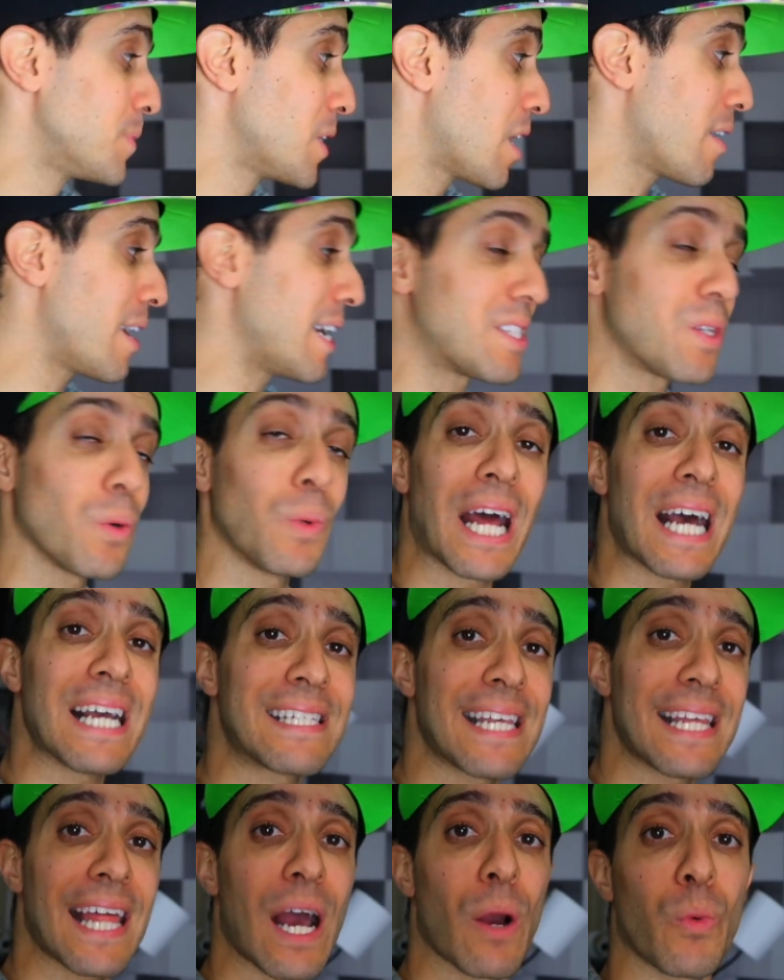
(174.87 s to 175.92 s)
All right, so when I
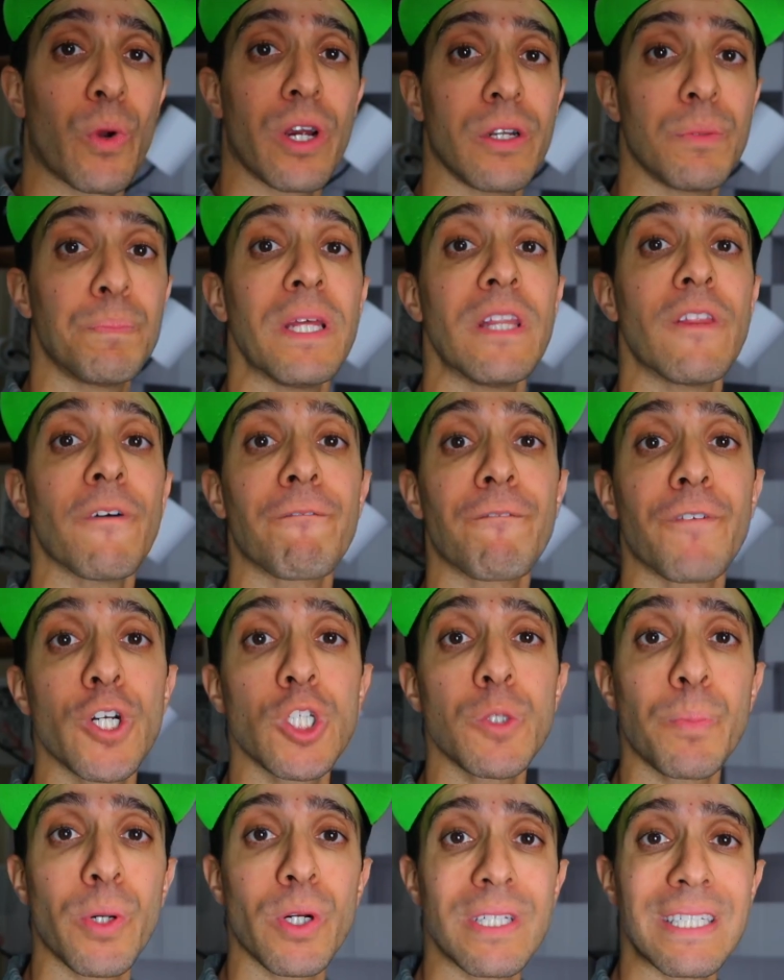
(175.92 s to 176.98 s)
say that word, be the
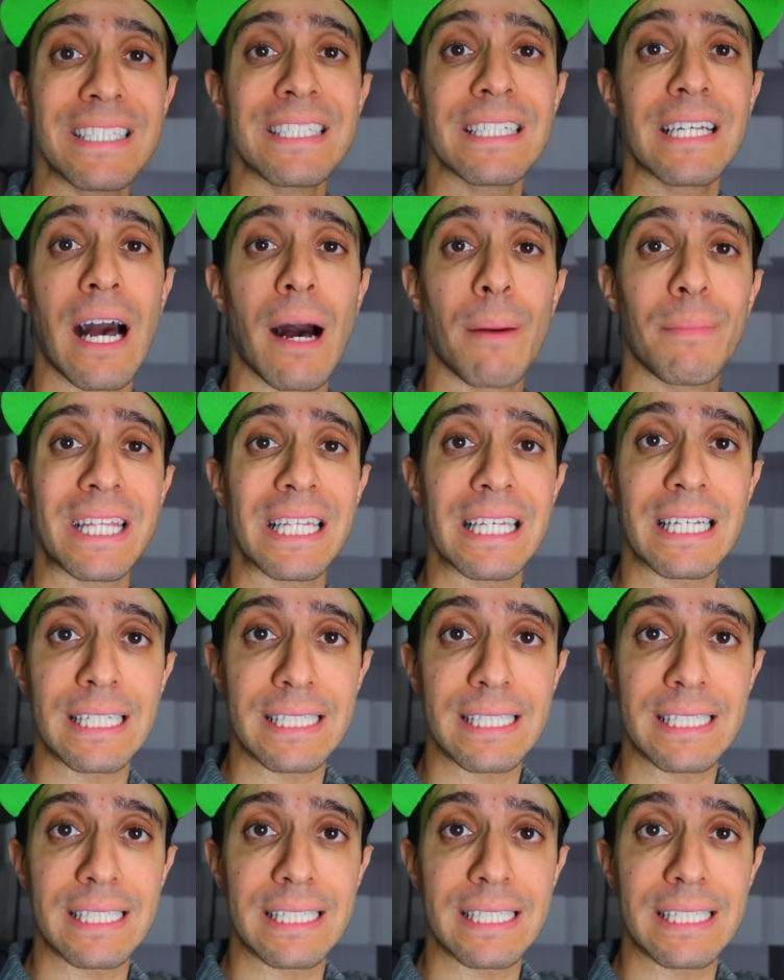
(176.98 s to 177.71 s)
first person to comment the